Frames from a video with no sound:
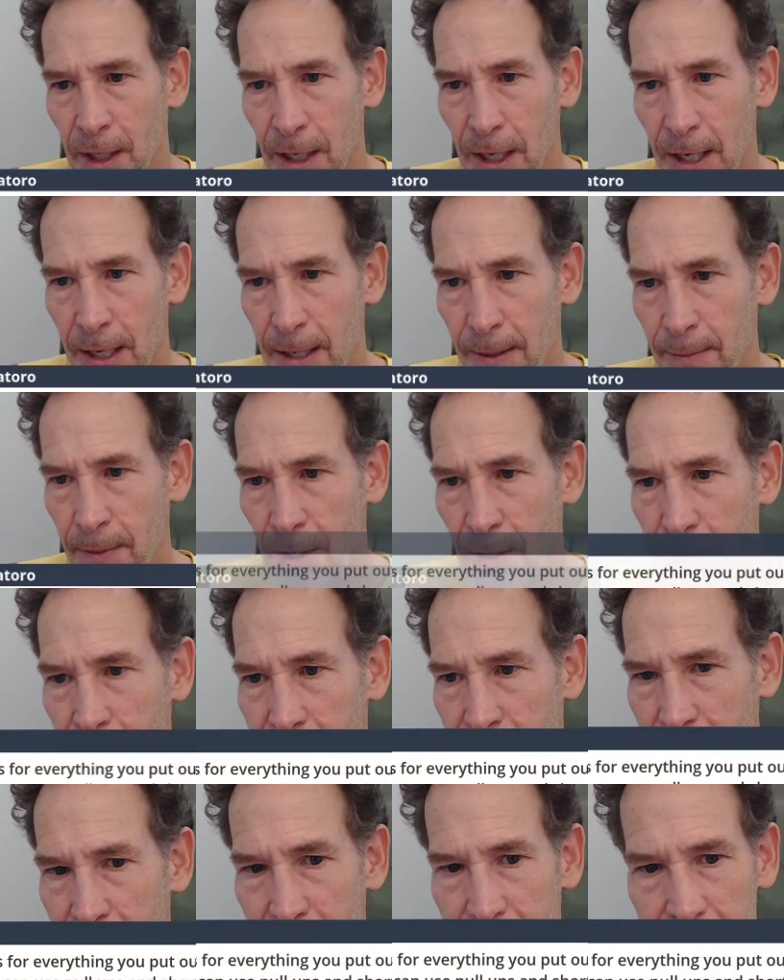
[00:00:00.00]

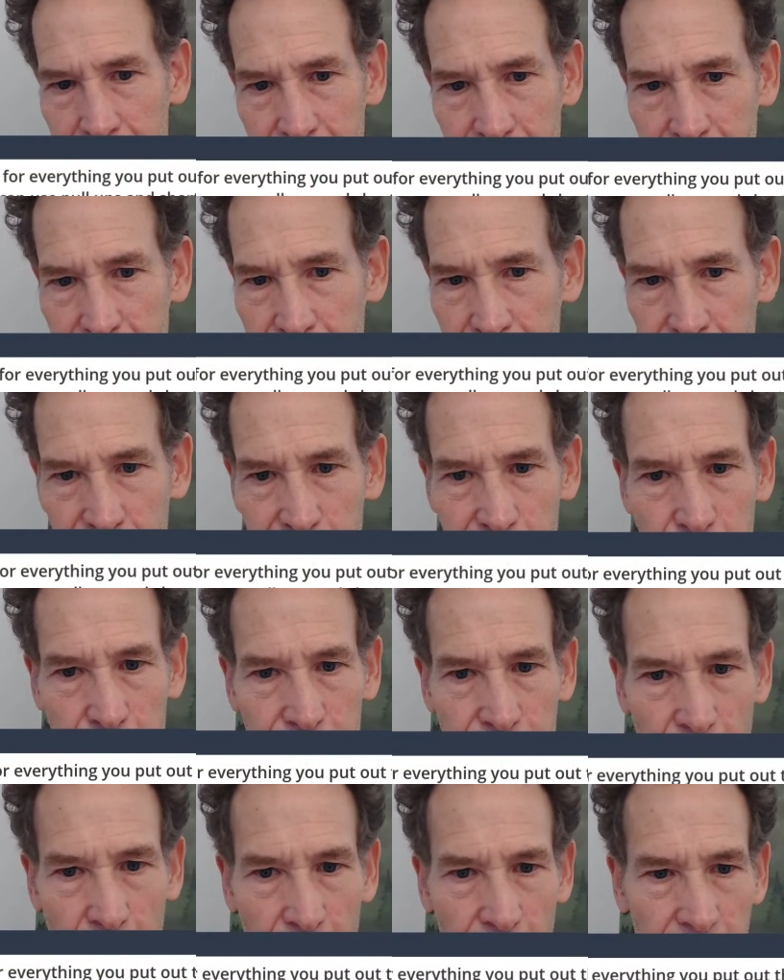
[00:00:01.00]
Okay, let's
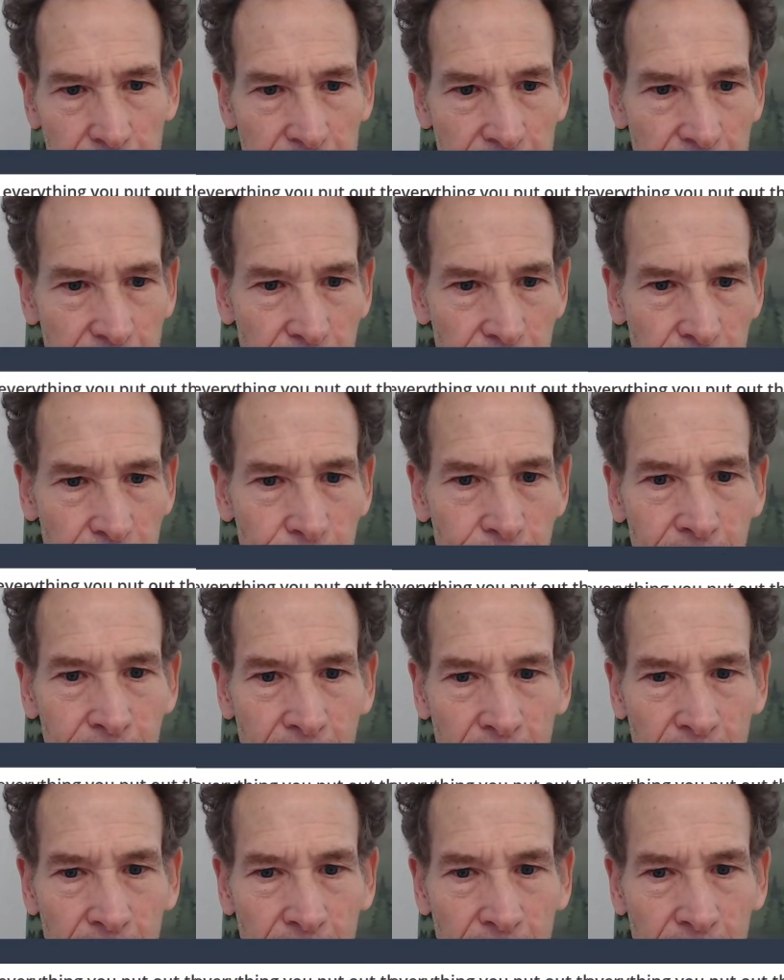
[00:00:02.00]
move on here.